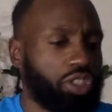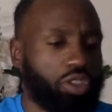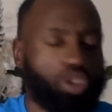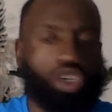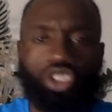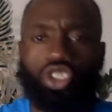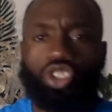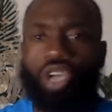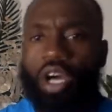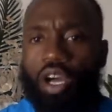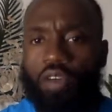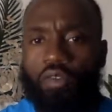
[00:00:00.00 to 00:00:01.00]
got
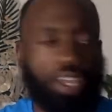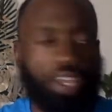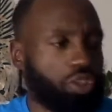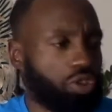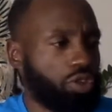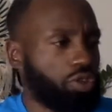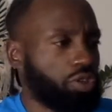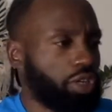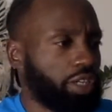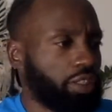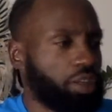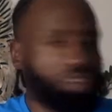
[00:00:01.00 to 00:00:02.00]
staff that you
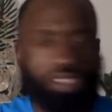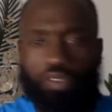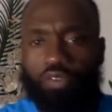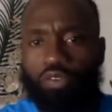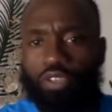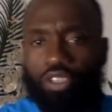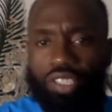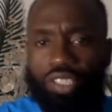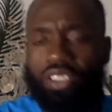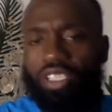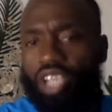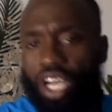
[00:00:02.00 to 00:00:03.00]
are different creeds
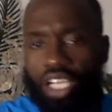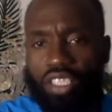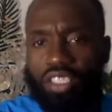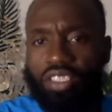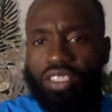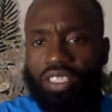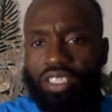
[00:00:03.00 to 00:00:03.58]
and colours